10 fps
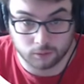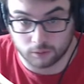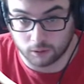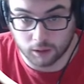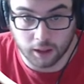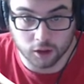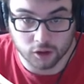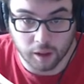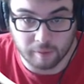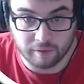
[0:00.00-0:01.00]
Okay, just
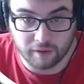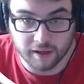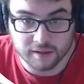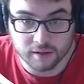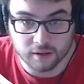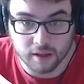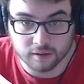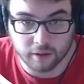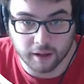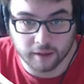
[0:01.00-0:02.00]
hit me in the face. That's
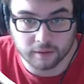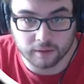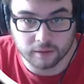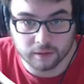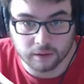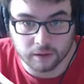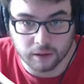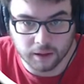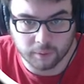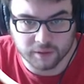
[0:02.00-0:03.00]
great.
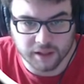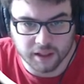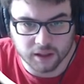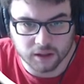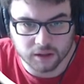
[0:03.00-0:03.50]
Alright, what's in here?